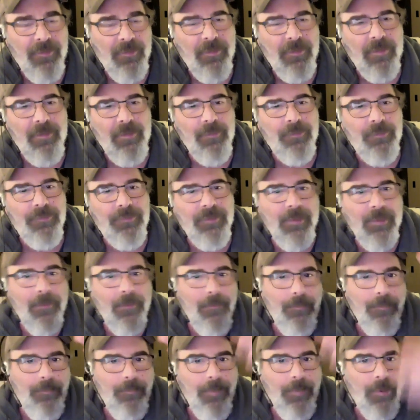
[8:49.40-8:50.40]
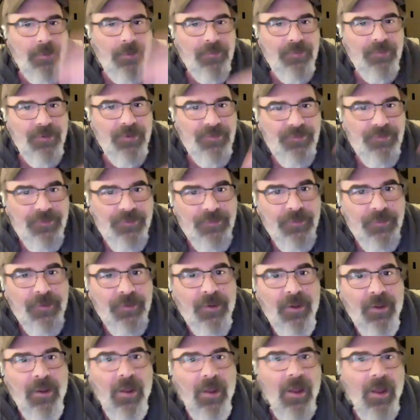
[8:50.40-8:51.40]
it was a partition,
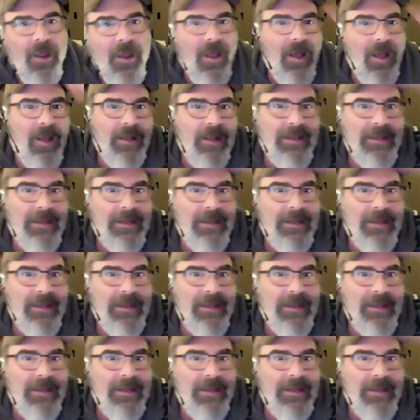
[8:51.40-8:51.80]
a